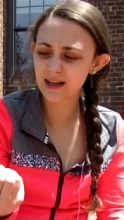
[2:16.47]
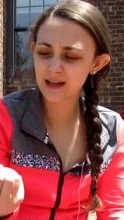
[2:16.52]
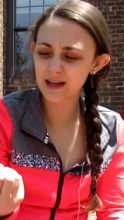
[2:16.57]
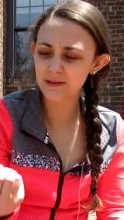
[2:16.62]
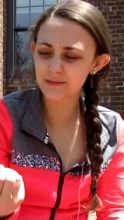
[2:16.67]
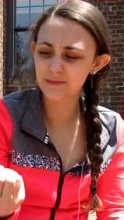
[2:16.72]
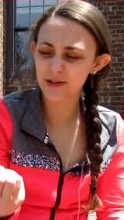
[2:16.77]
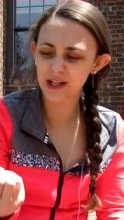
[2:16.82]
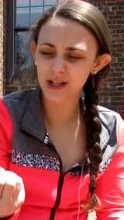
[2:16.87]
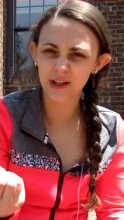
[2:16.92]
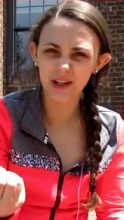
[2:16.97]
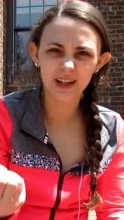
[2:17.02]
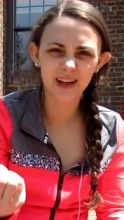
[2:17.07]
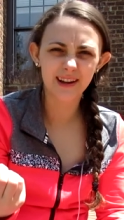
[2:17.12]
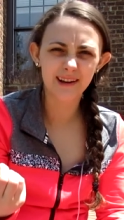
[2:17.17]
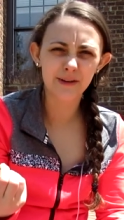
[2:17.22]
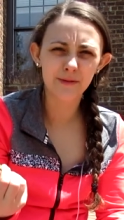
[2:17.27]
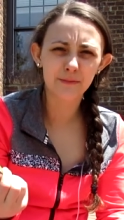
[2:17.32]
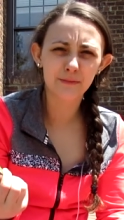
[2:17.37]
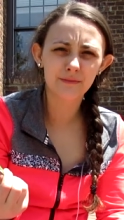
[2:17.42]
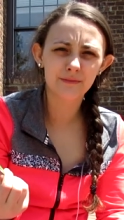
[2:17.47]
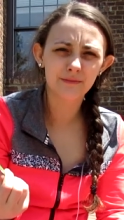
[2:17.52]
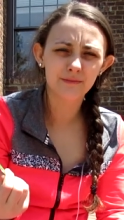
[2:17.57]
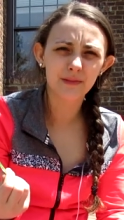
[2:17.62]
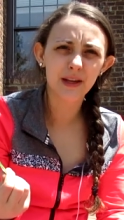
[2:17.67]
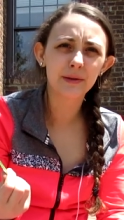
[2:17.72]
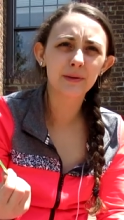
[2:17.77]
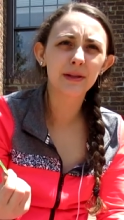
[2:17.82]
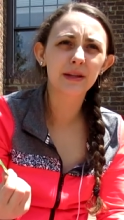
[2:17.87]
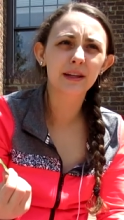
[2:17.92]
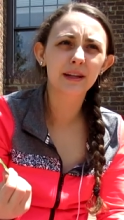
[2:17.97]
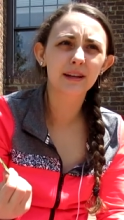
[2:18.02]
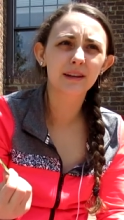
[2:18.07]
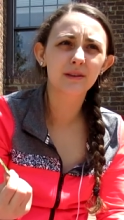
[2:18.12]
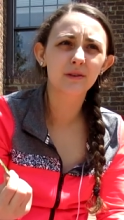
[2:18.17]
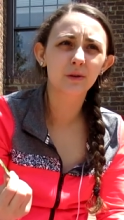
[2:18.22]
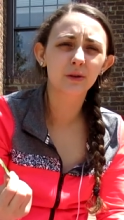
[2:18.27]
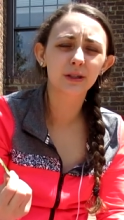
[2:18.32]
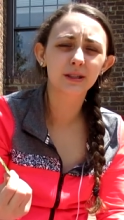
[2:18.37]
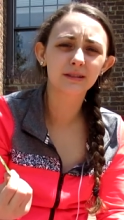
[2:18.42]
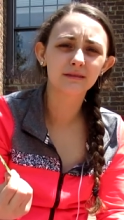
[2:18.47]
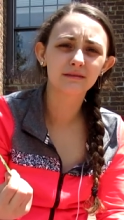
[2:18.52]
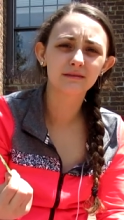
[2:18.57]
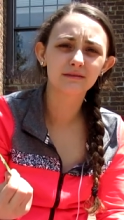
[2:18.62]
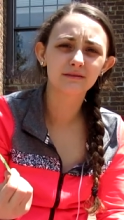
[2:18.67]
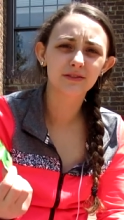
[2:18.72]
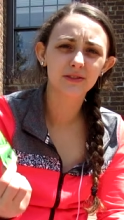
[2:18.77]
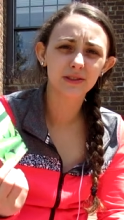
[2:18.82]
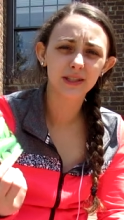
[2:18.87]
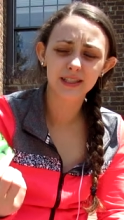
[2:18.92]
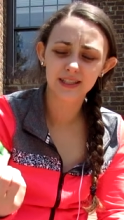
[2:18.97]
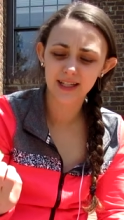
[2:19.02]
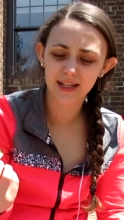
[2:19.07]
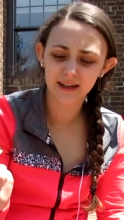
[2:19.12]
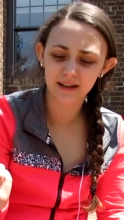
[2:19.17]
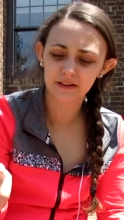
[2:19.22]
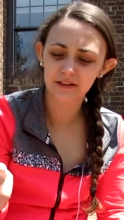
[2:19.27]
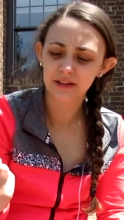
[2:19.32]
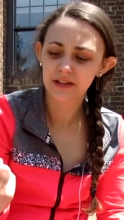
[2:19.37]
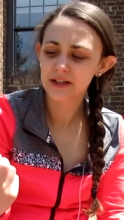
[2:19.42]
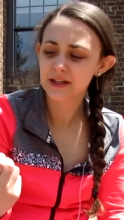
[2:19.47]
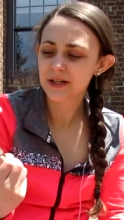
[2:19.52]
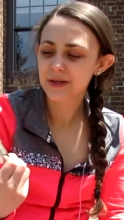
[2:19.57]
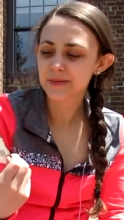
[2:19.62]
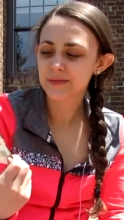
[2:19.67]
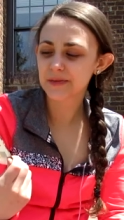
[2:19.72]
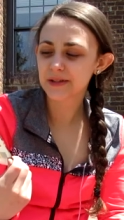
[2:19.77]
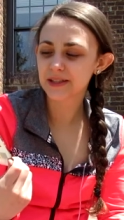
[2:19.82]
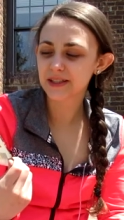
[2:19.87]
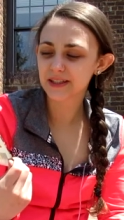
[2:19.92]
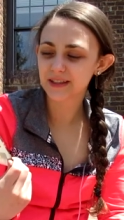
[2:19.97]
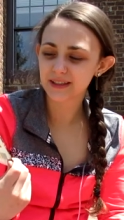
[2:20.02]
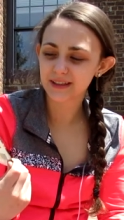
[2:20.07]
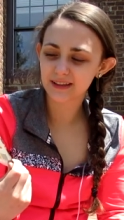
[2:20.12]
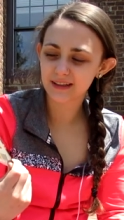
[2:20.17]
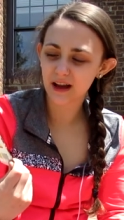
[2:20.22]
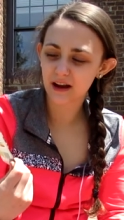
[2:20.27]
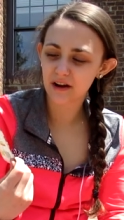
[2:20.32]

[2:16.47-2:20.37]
I'm gonna kind of maybe ignore it for right now, but